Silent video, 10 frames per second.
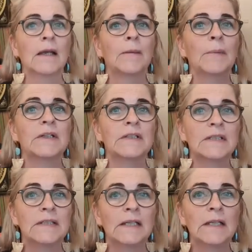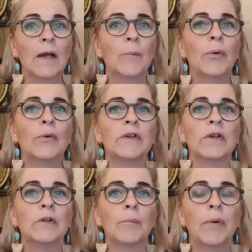but it's still like putting
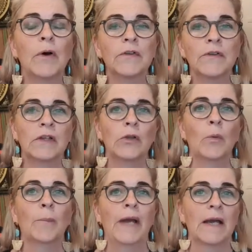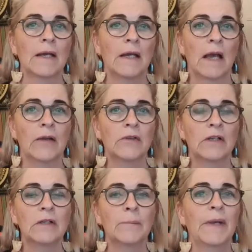a deposit in your bank account,
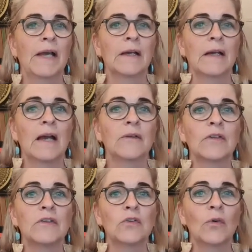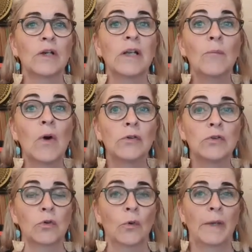and the bank account is your
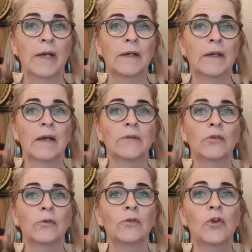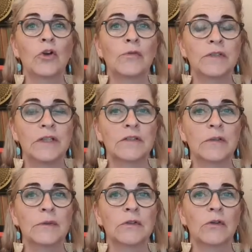emotional bank account. Your nervous
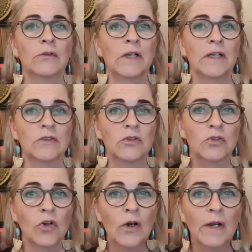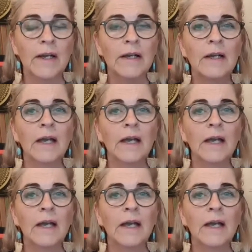system is going to get stronger,